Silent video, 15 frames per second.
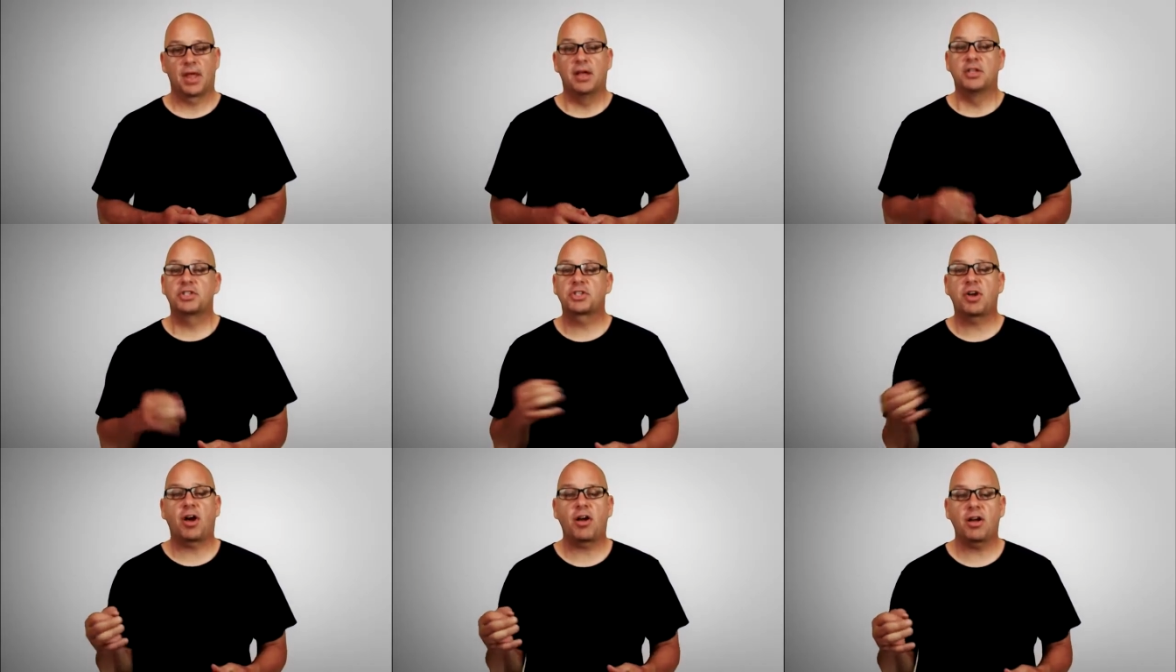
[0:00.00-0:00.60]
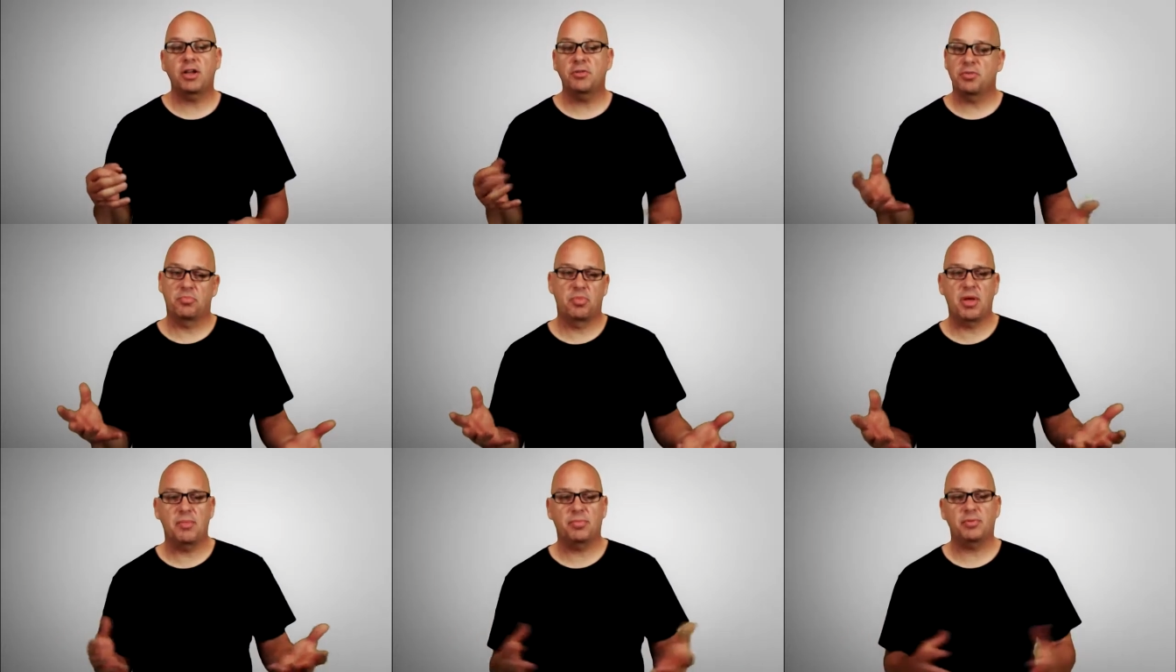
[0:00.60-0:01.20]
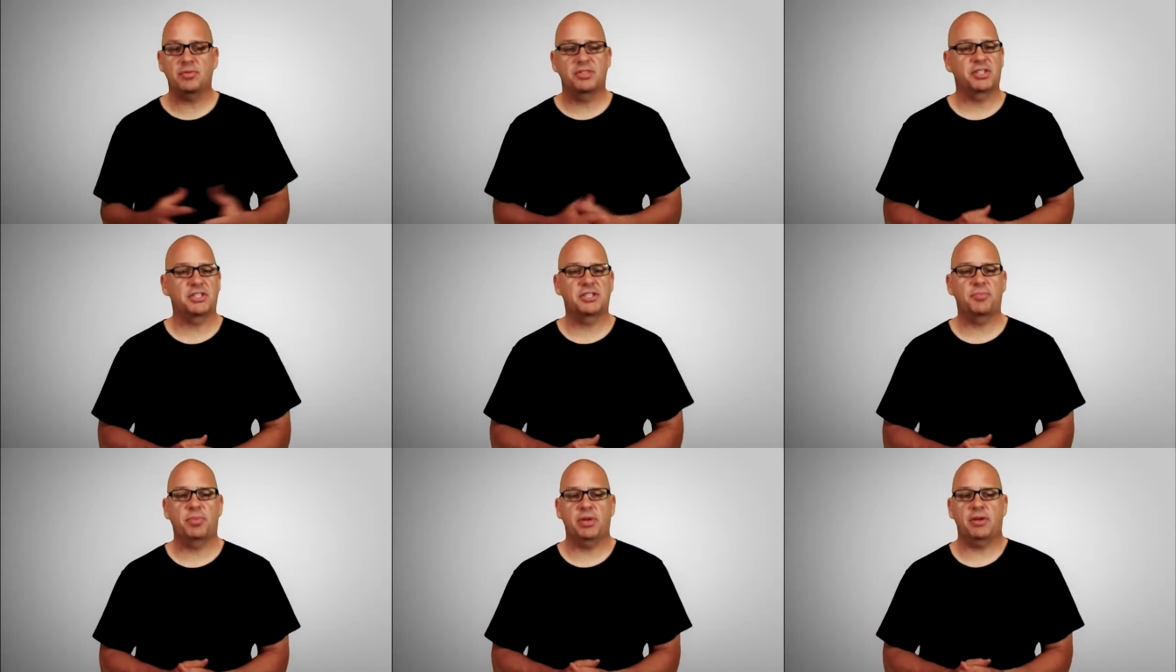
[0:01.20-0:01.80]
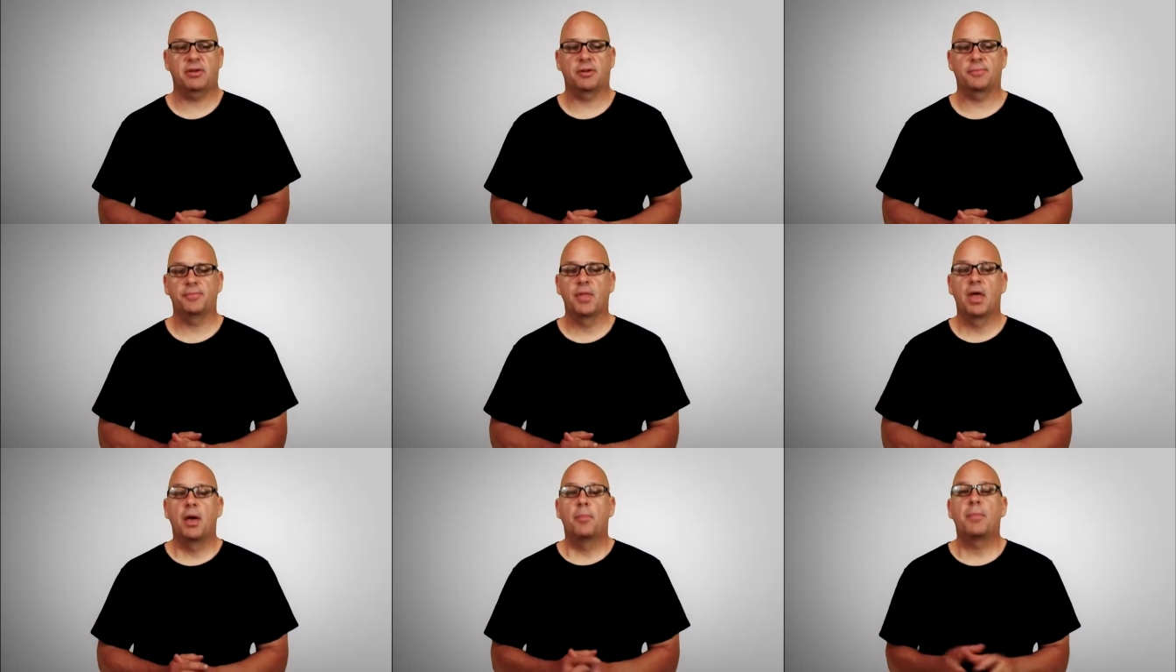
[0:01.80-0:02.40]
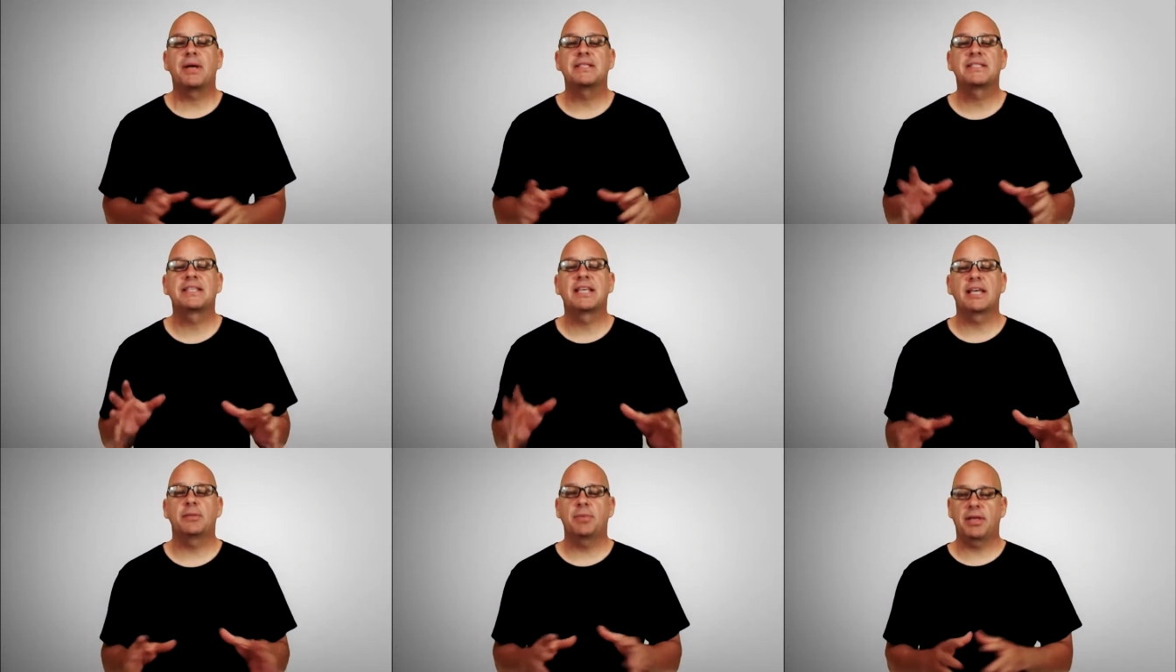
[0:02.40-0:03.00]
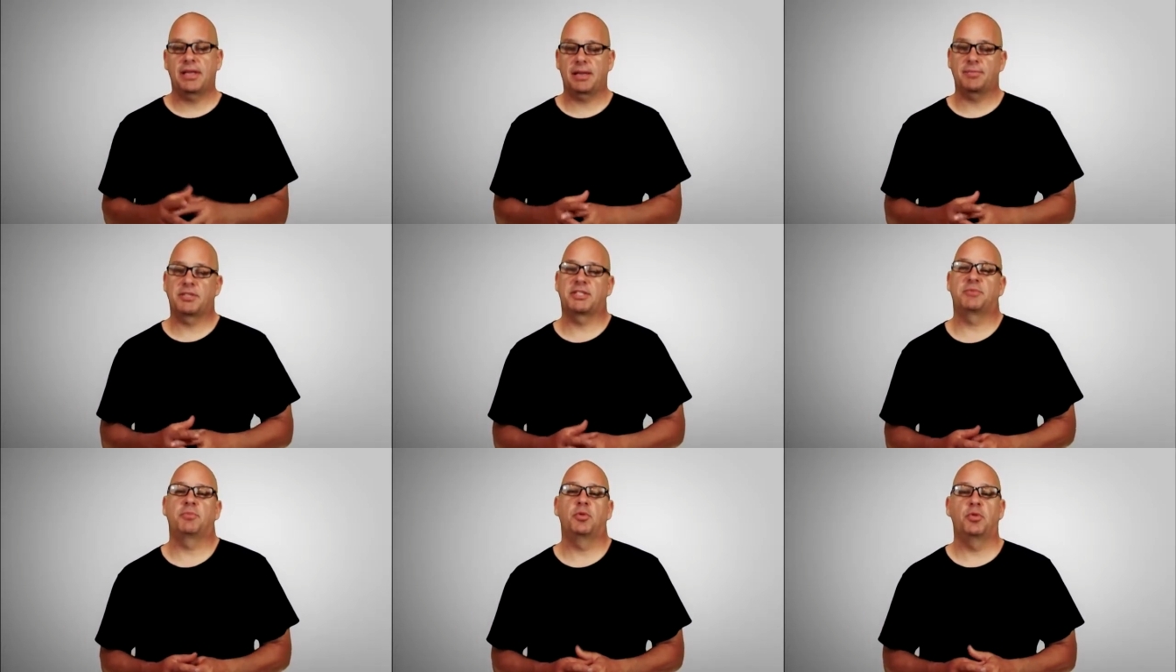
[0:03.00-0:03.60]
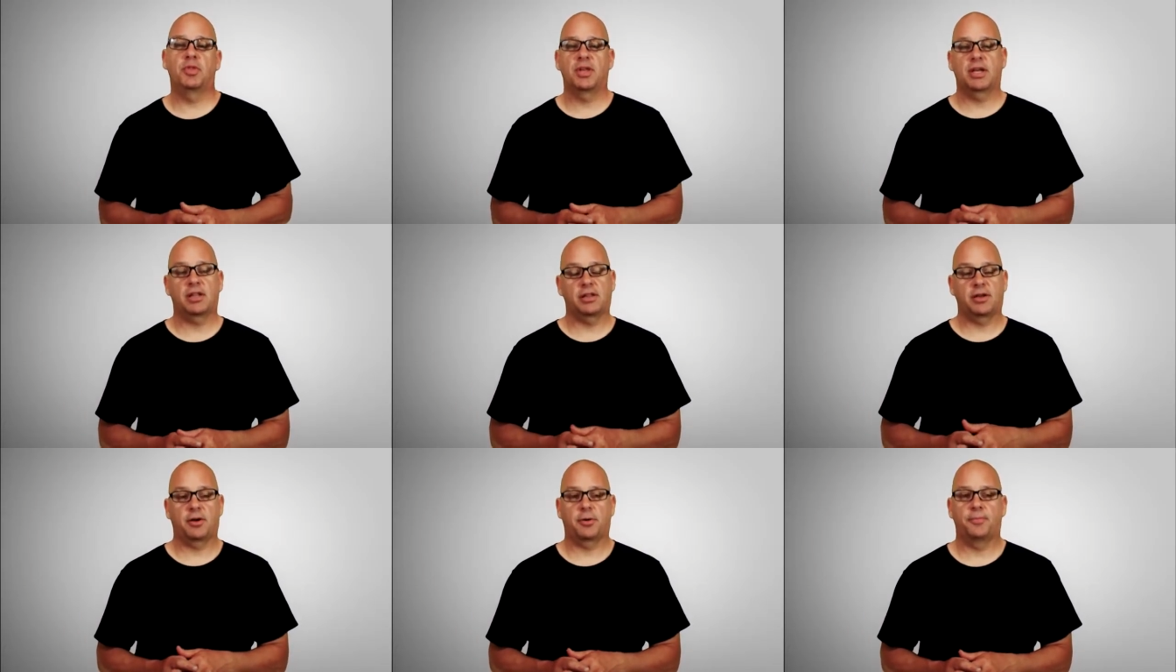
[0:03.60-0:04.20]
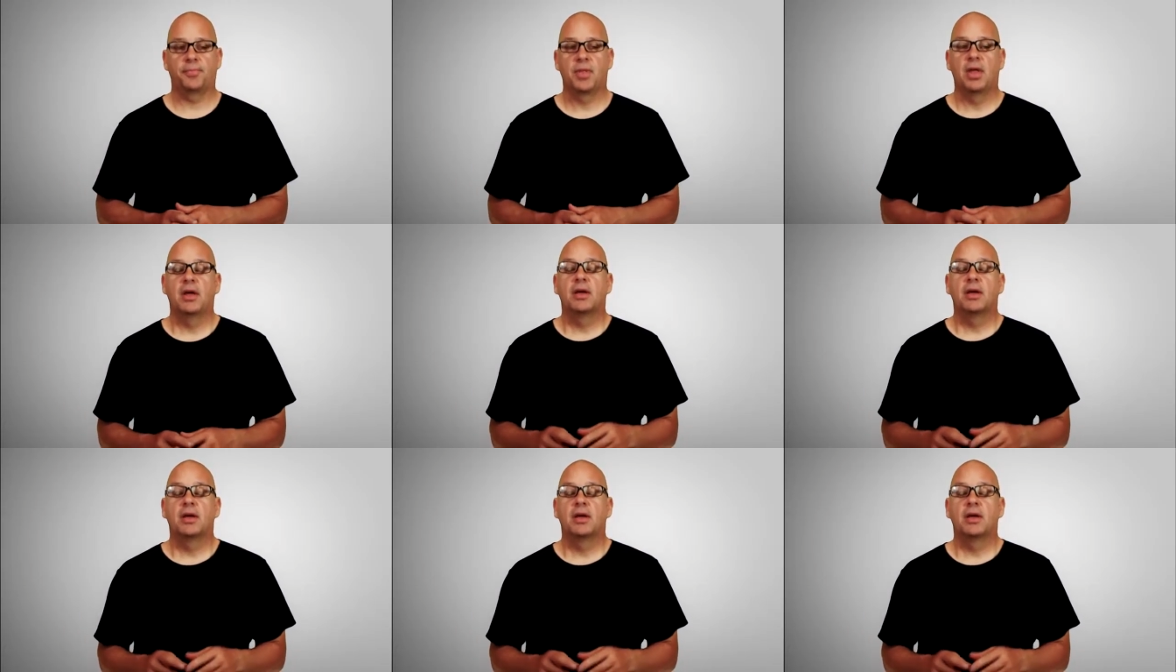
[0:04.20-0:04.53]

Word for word: Scarring and pimples disappeared. My skin became smooth and clear.